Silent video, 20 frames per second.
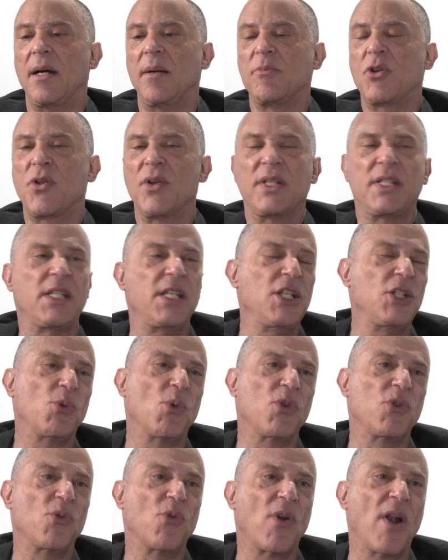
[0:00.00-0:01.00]
Christie's
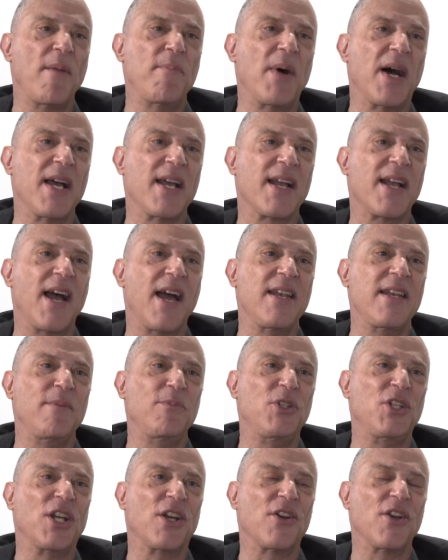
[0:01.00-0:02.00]
was run by a guy
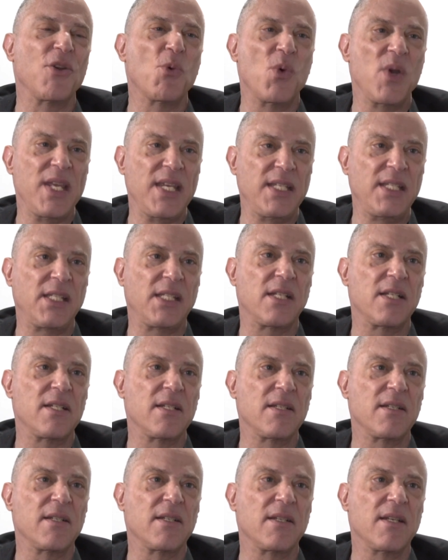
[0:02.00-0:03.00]
named Jerry Wiest.
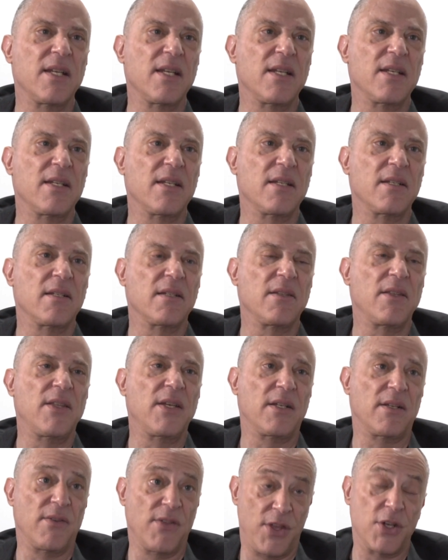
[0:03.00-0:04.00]

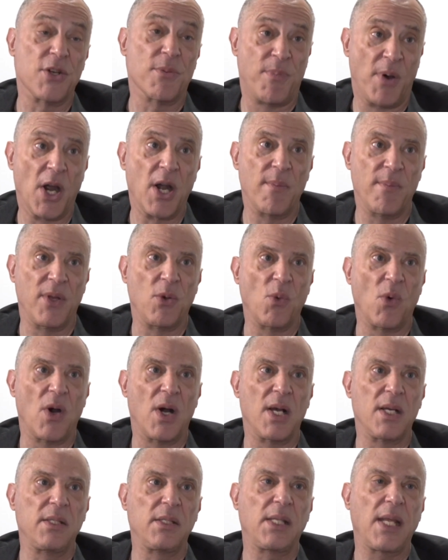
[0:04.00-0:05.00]
Their department
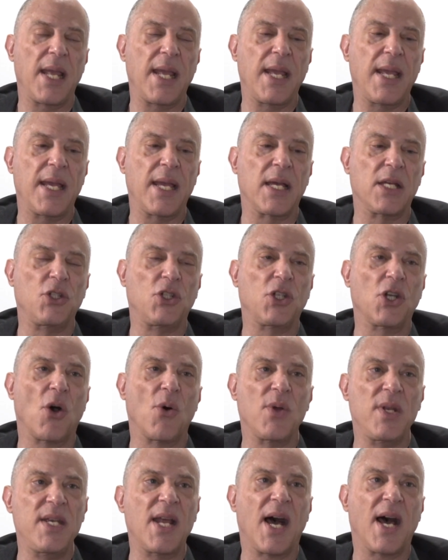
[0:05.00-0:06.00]
was, and
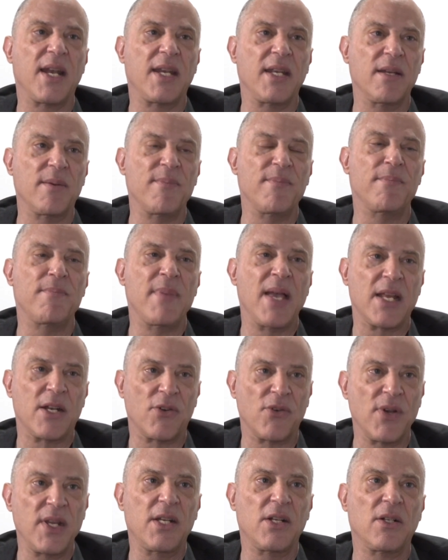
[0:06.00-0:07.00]
Joe and Nadia
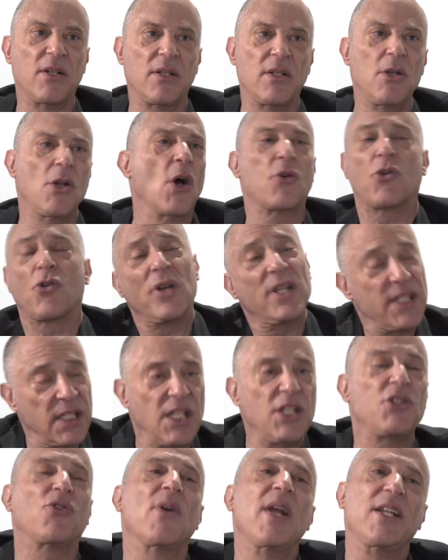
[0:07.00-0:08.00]
Manarino. No,
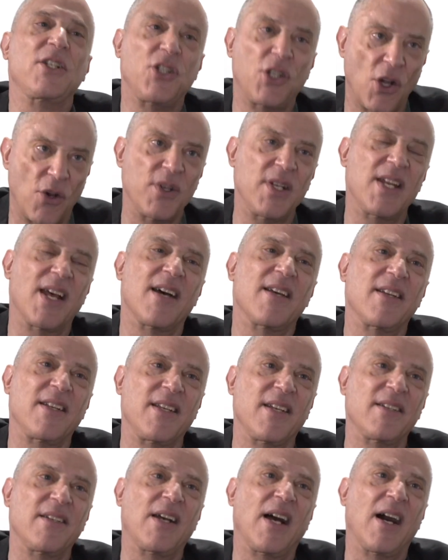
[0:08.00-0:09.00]
Christie's
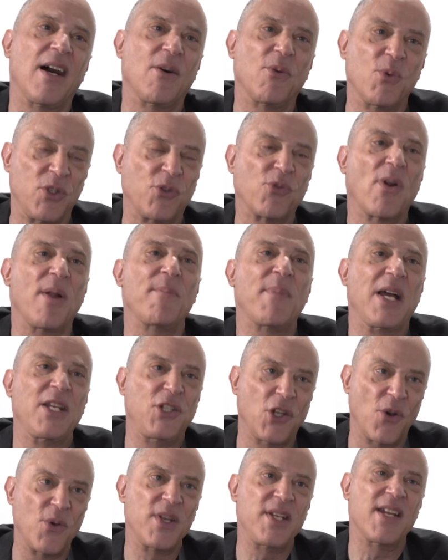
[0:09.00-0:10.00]
was run by
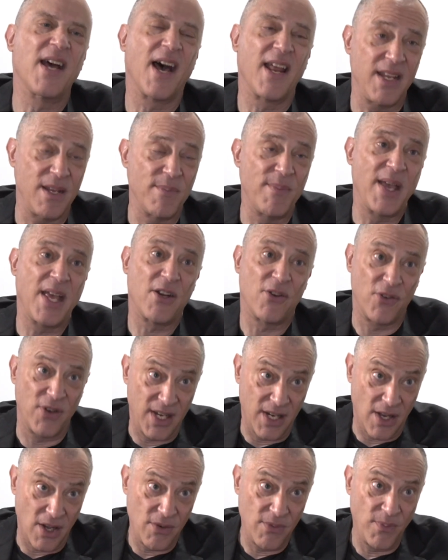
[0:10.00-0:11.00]
Joe and Nadia
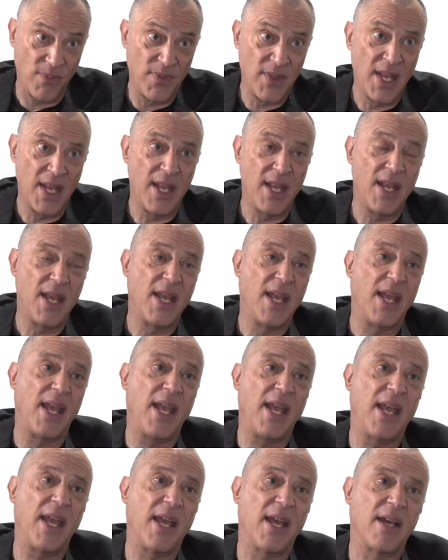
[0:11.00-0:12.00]
Manarino,
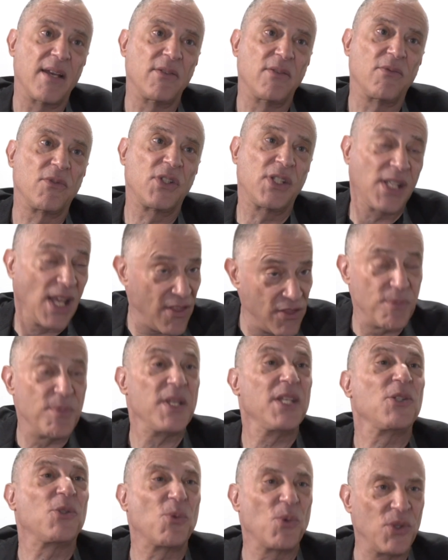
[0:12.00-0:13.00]
and
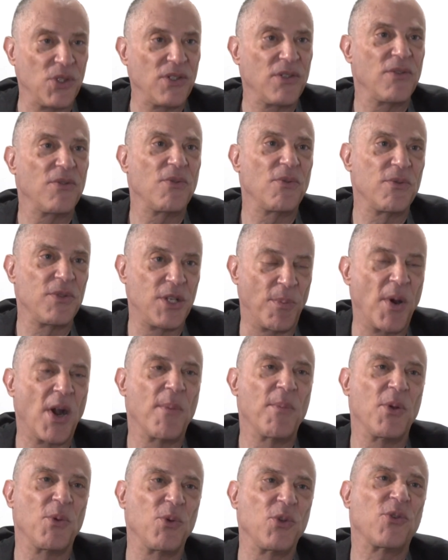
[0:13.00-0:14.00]
Sotheby's
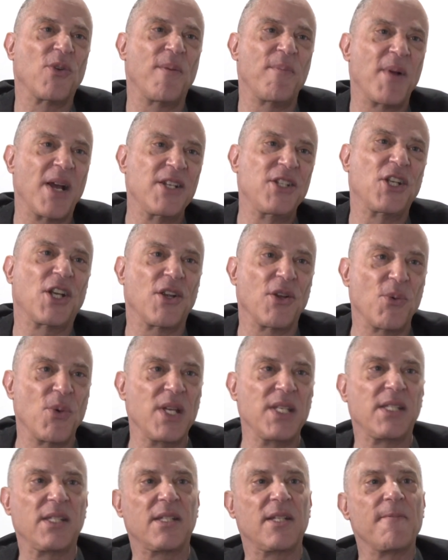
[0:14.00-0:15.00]
department was run by Jerry
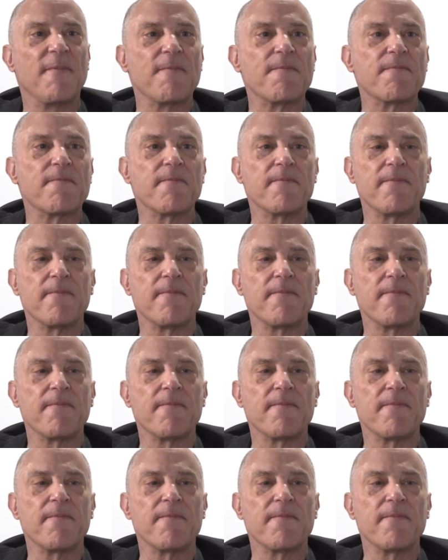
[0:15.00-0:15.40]
Wiest. Sure.